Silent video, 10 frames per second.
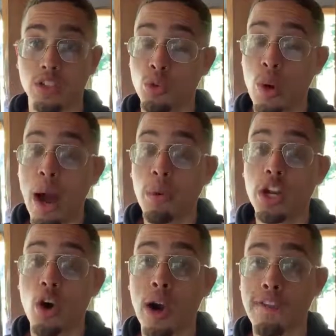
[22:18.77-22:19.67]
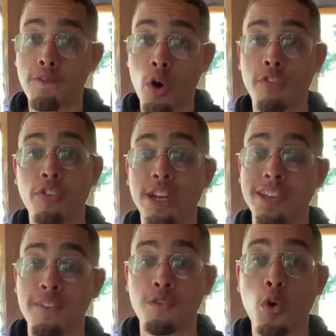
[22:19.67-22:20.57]
do I want to go ahead and
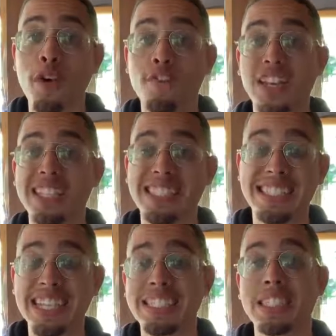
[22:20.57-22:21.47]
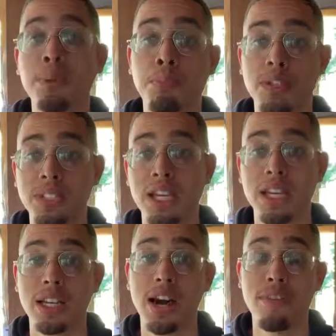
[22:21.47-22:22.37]
forfeit forfeit sixty
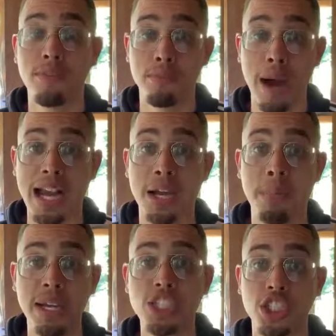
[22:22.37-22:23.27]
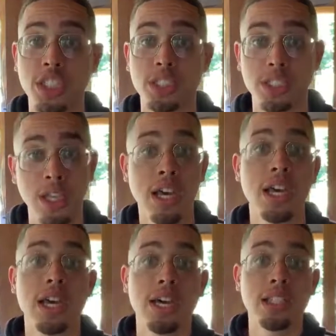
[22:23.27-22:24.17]
percent of my commissions
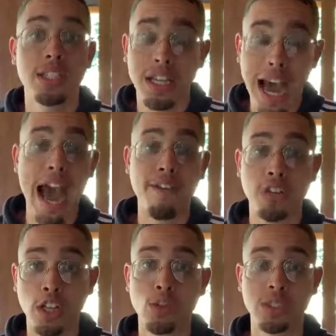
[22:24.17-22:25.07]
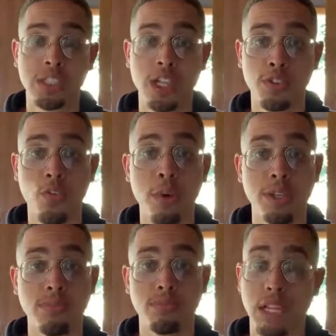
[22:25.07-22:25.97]
to not have to close the sales for
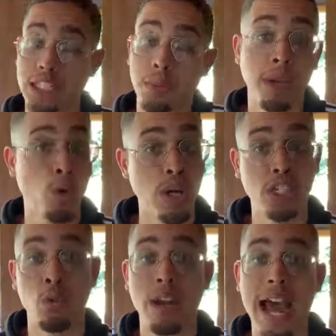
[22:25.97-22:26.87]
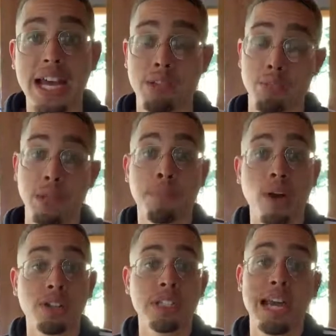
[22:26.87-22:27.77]
me? That's the big question you want to ask. Me
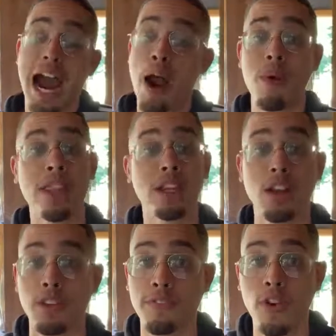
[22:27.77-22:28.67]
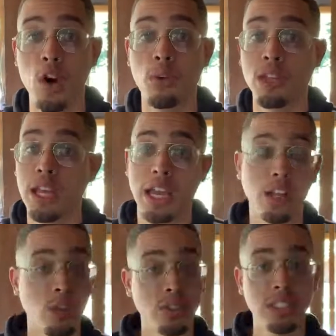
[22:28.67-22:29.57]
personally, I'd rather get on the phone
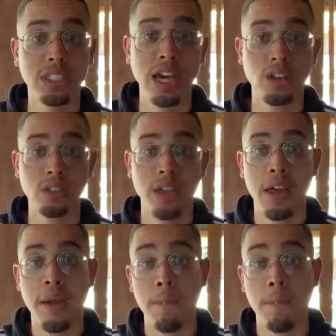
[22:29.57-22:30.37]
and close these sales.